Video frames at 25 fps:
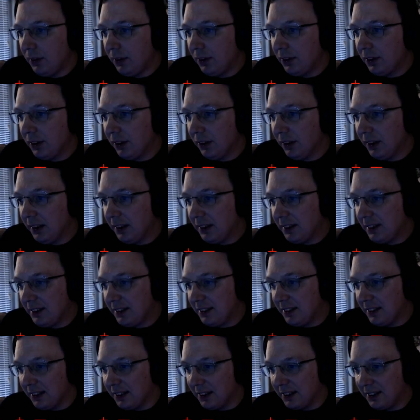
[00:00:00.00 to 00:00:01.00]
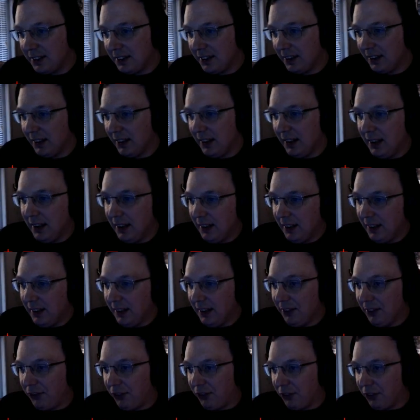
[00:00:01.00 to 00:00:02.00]
So let's just
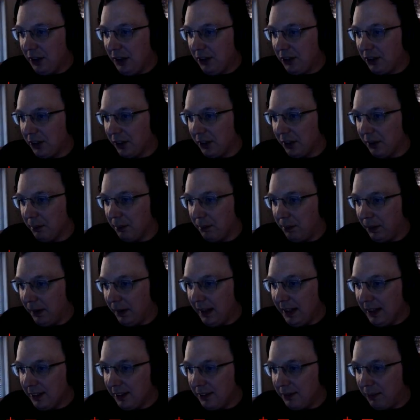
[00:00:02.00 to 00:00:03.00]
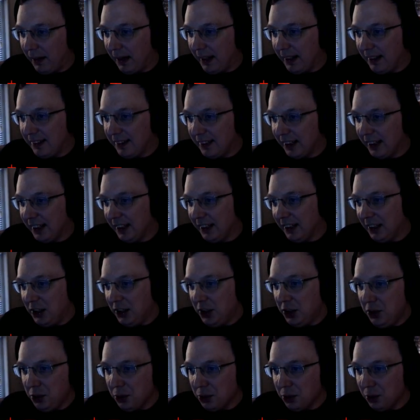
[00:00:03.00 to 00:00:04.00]
freeze her in place by saying,
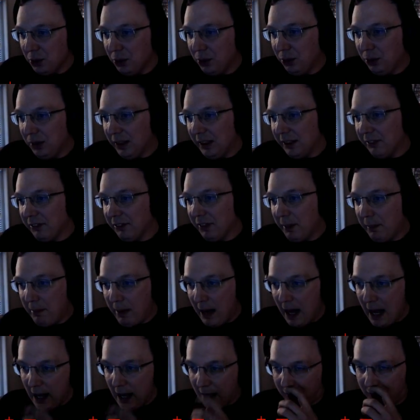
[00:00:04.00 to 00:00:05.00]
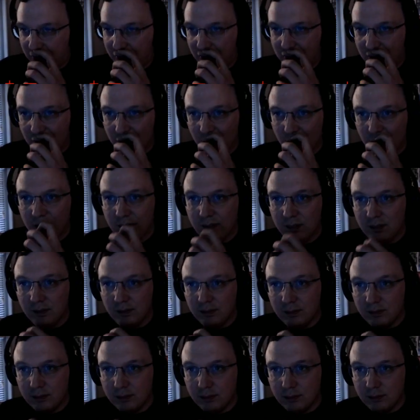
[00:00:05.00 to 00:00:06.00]
you live in a box
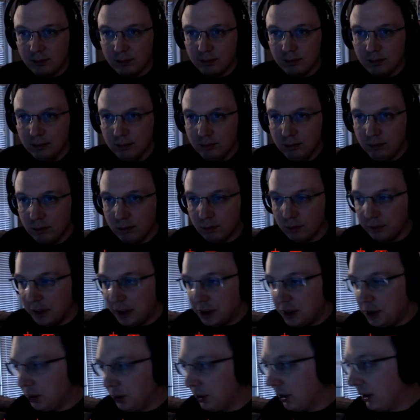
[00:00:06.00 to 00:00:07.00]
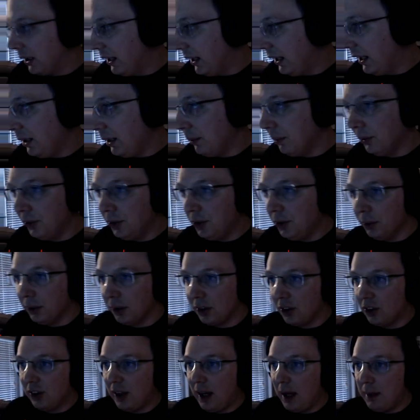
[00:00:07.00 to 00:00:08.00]
that you are not able to
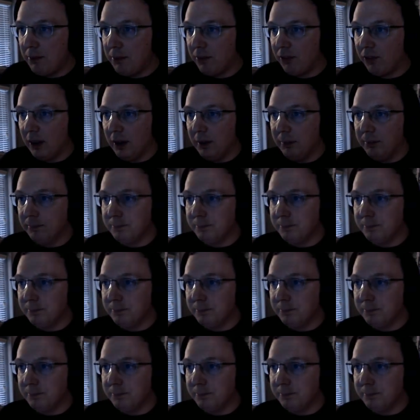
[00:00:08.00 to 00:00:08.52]
escape from.